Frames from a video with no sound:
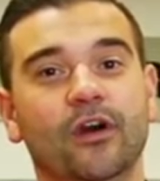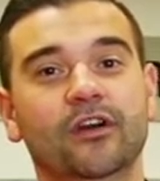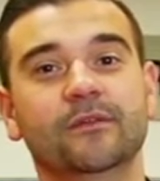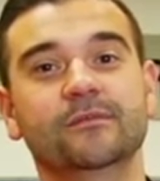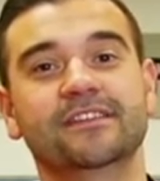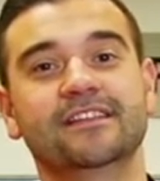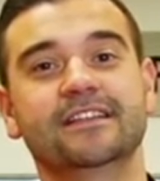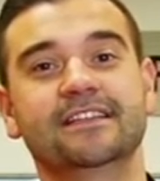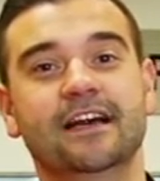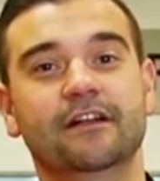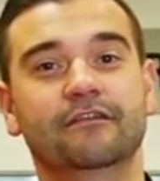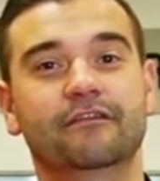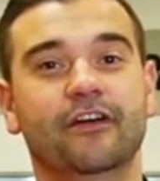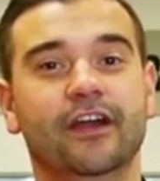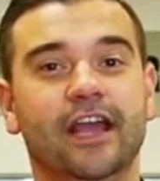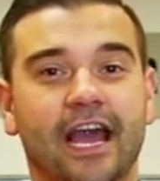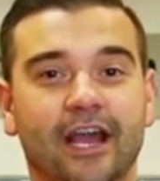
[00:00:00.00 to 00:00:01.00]
welcome to the
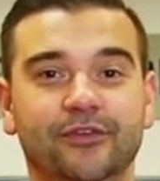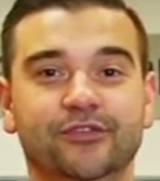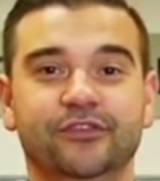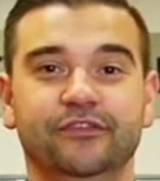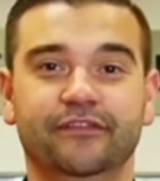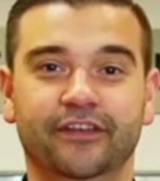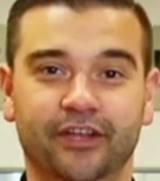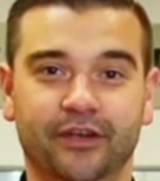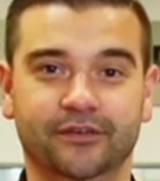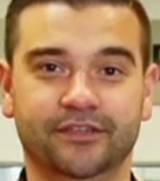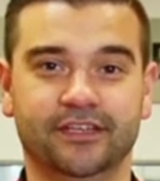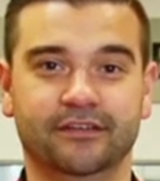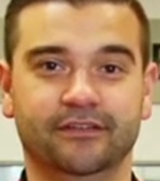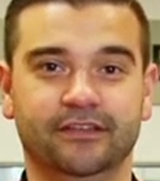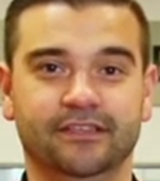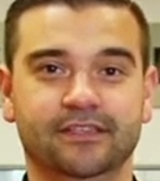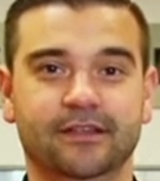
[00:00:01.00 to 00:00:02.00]
Delphi How-To video
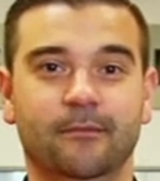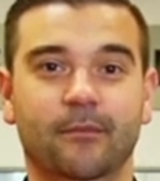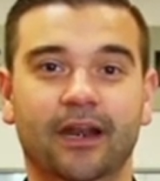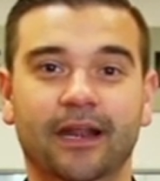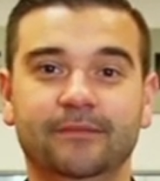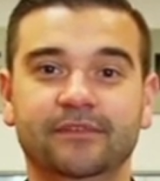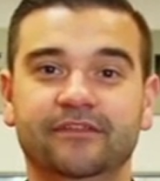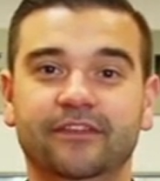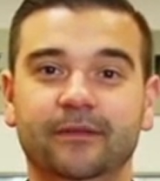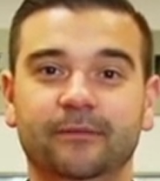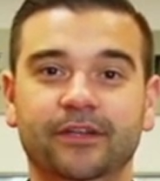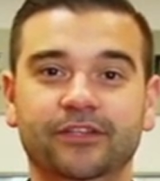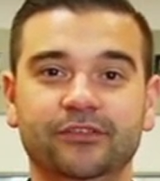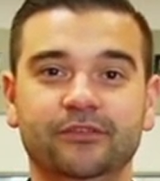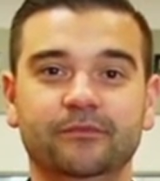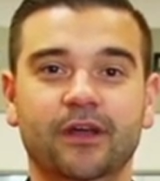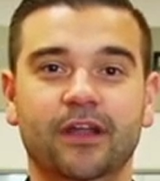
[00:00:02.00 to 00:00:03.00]
series. My name is Philip
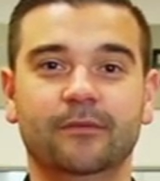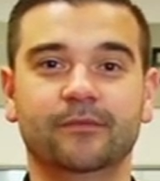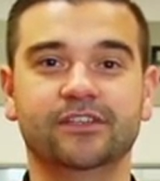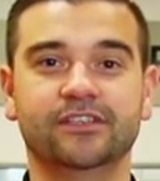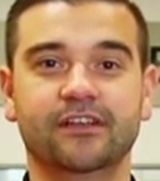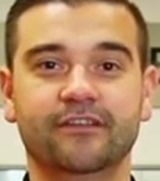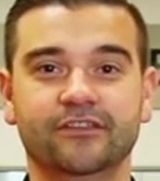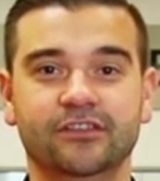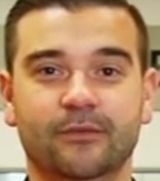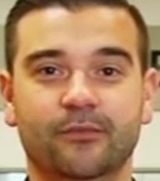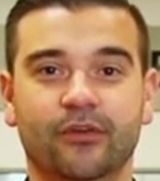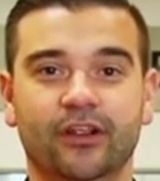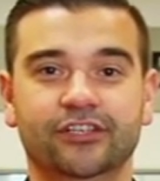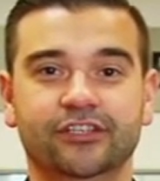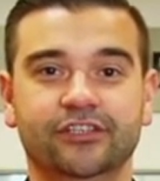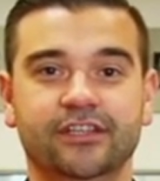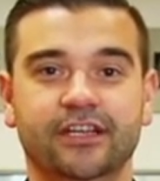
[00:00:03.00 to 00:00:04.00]
Mitchell, and I'm a Service
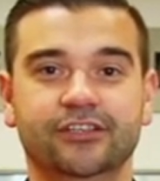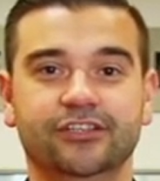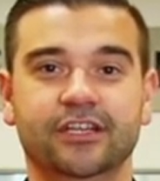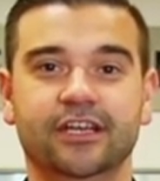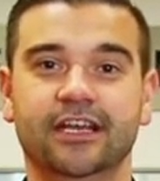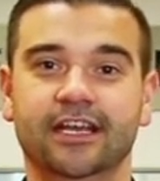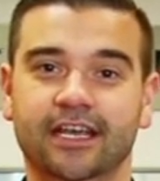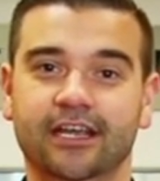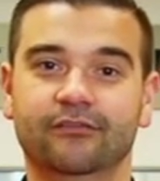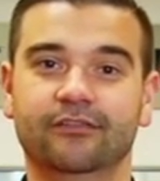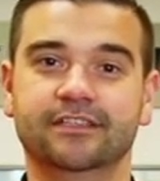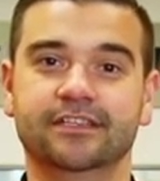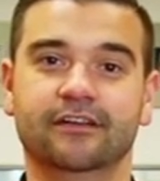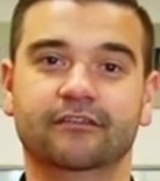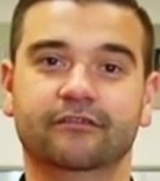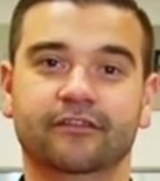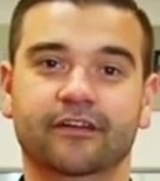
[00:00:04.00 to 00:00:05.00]
Operations Engineer here at
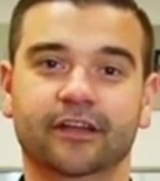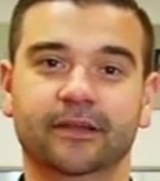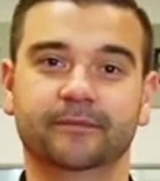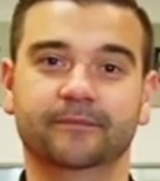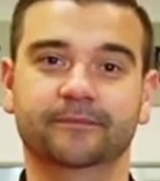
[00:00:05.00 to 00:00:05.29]
Delphi.